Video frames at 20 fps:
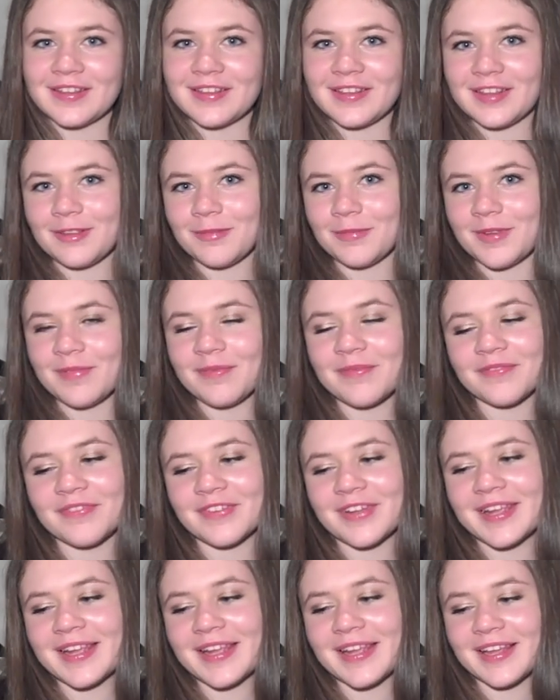this month.
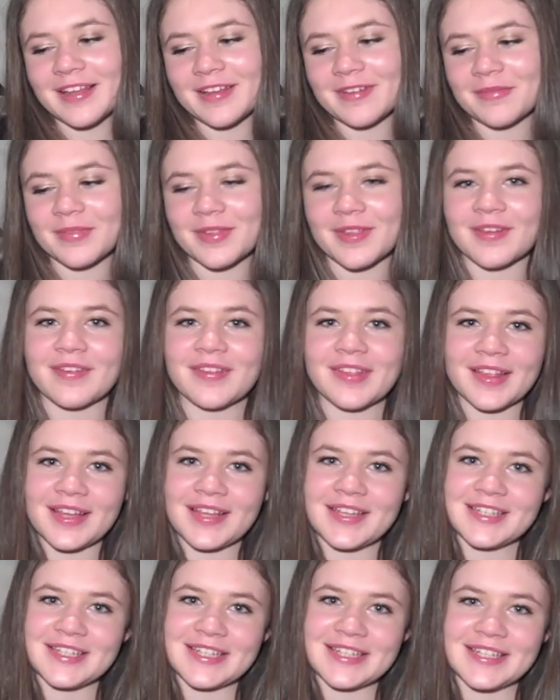I'm so
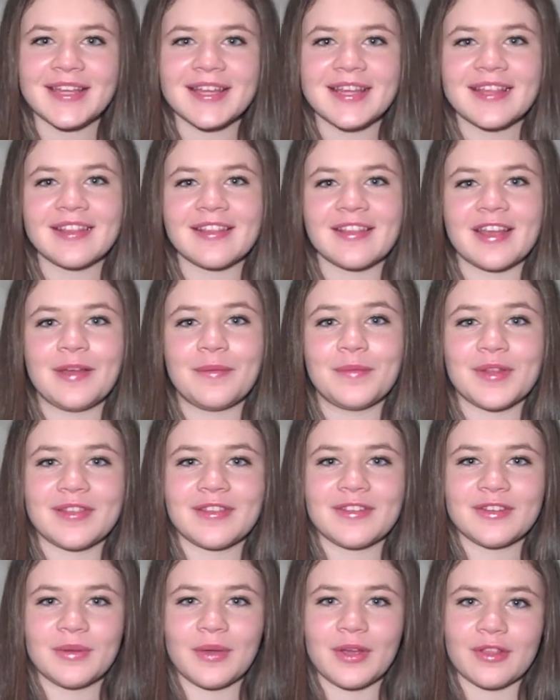excited. So I keep
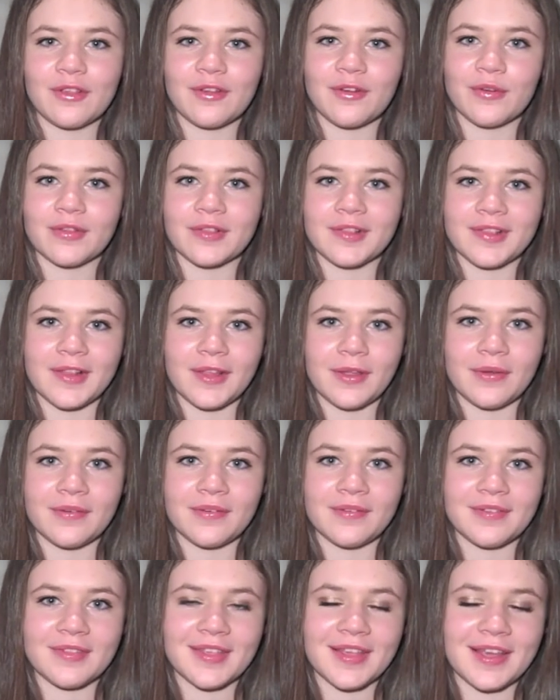listening to her songs
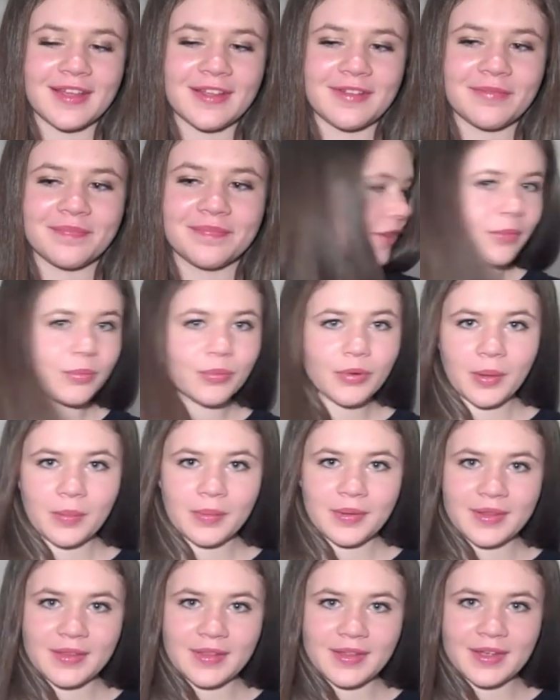loads. It's
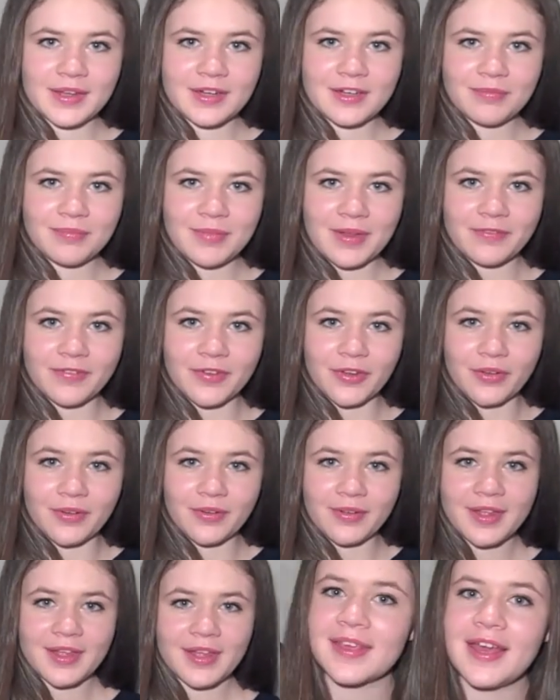probably the end of my
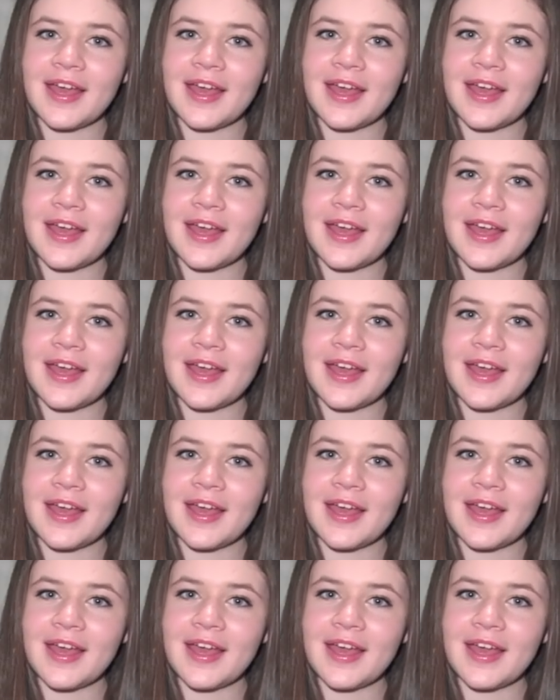vlog.